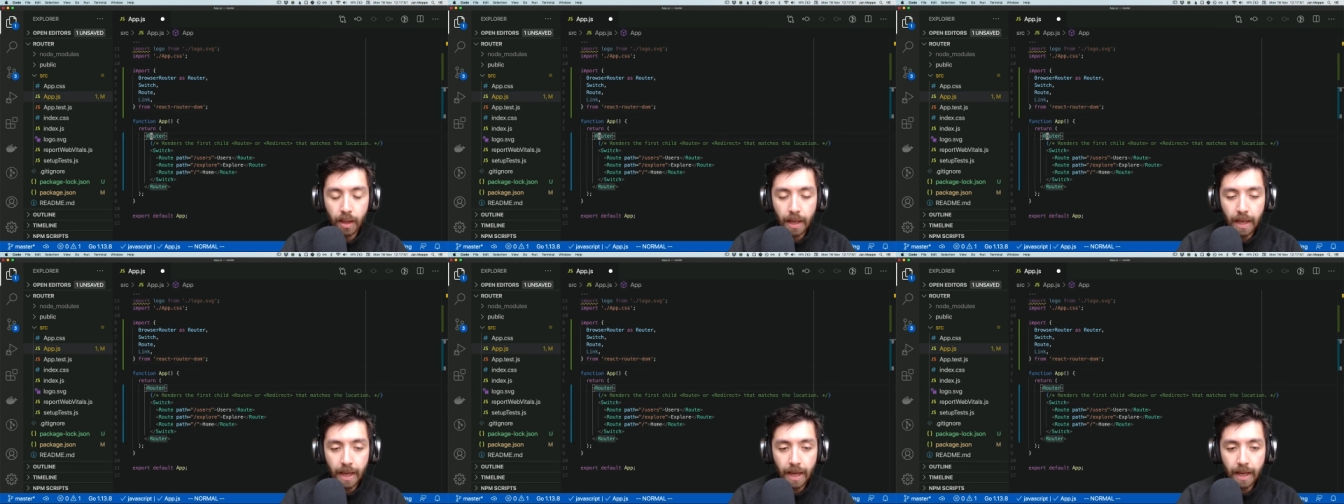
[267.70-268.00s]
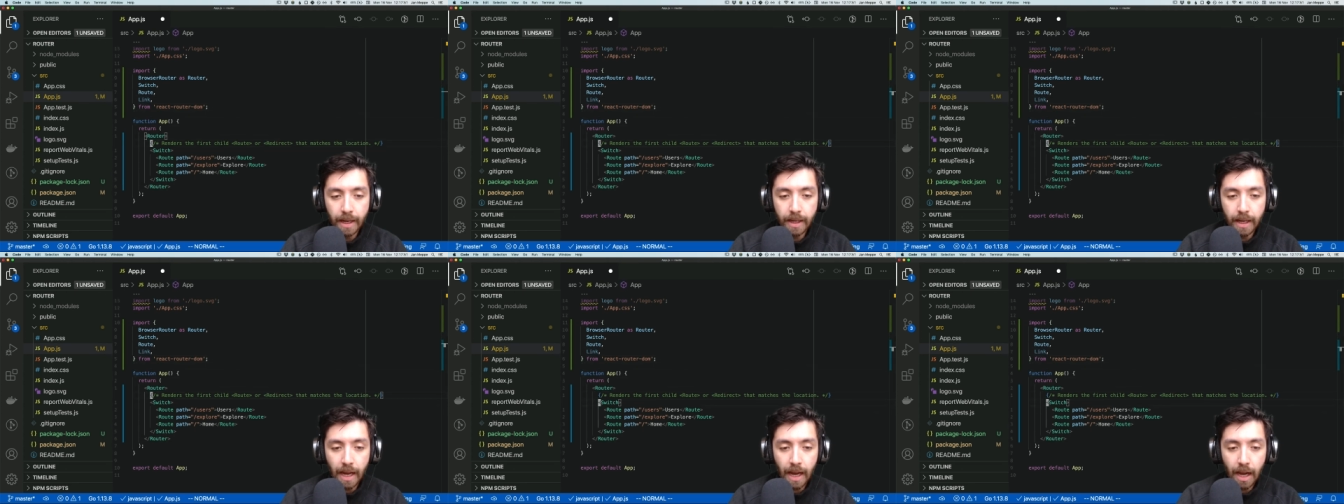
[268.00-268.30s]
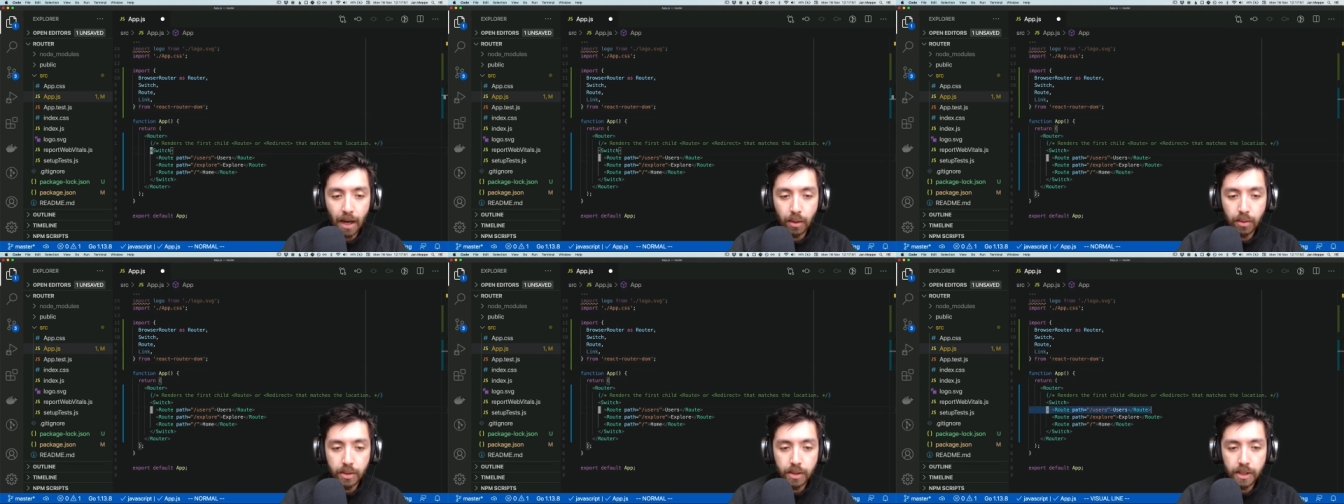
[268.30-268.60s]
And
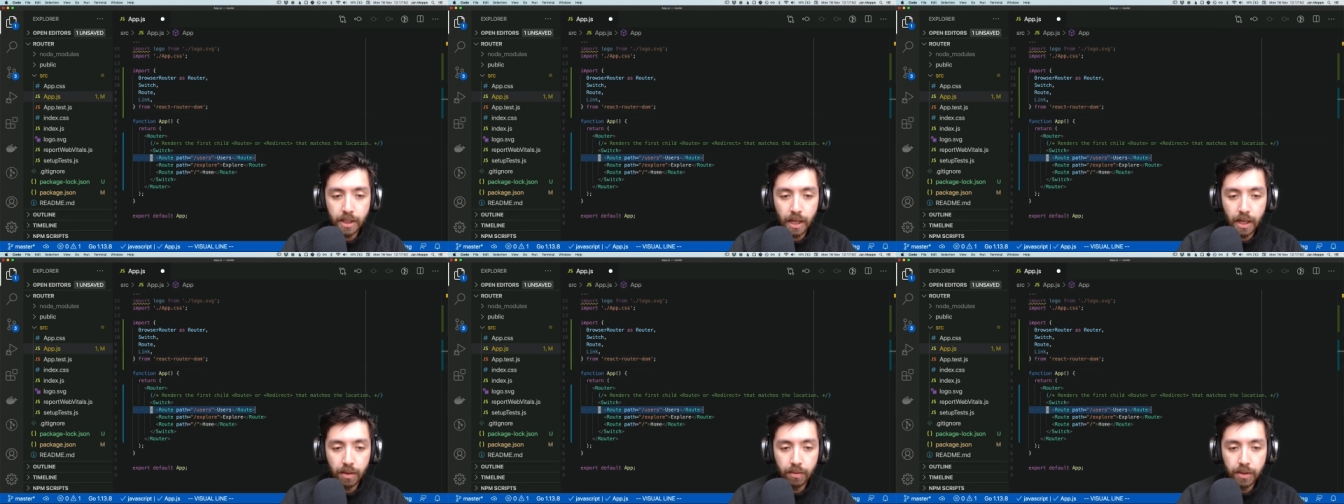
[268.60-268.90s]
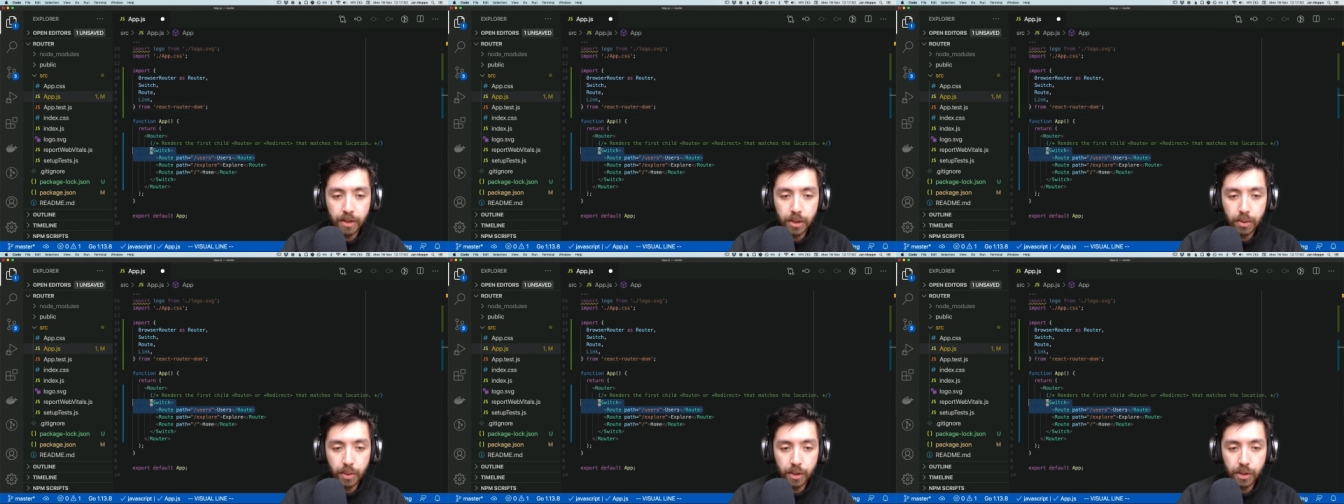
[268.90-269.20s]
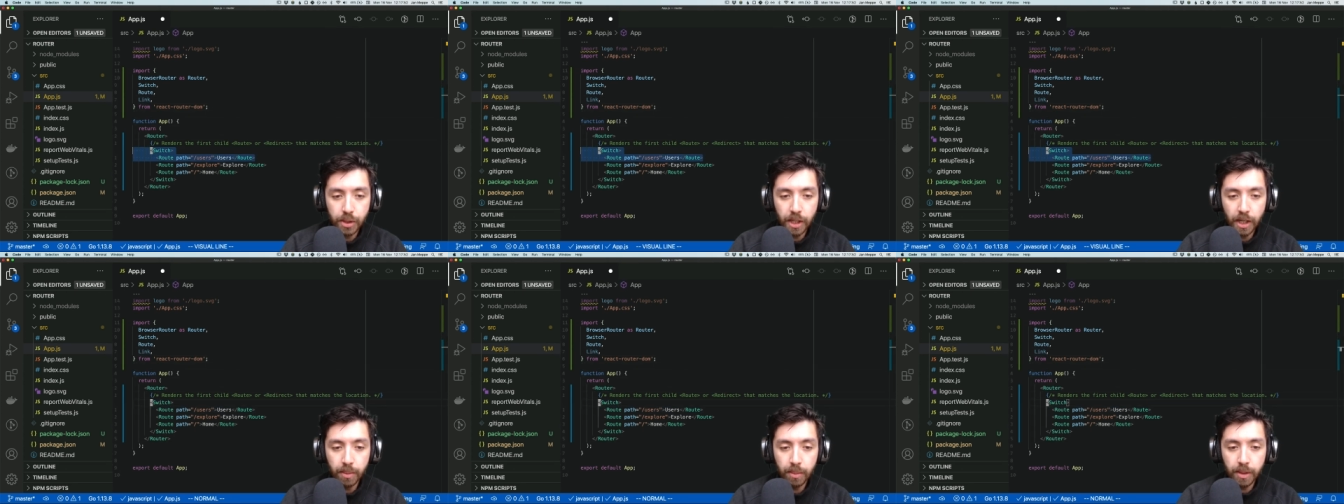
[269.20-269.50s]
outside of the switch
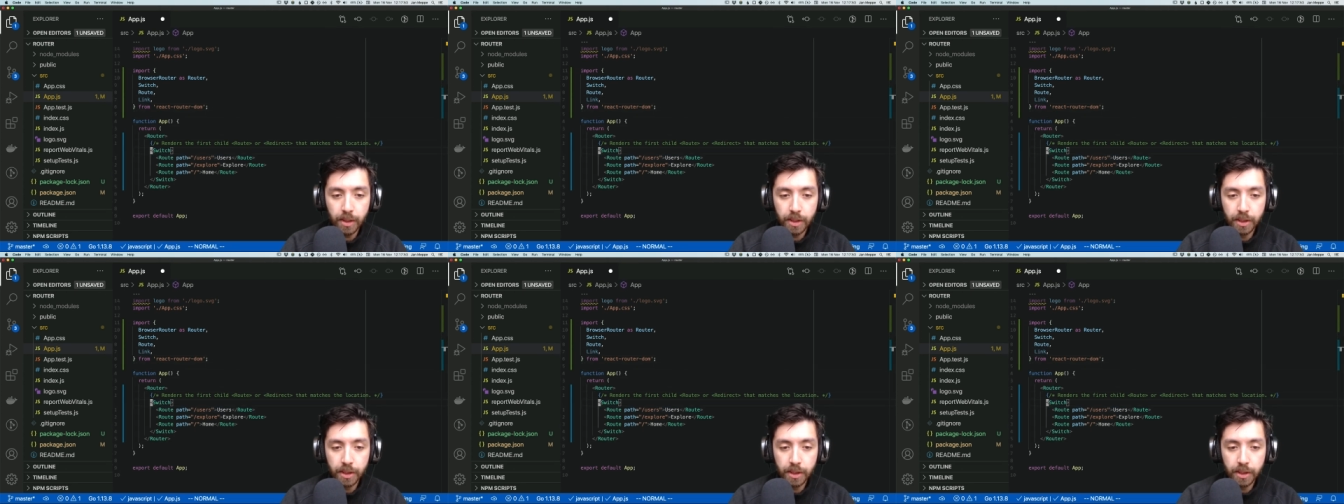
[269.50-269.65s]
statement,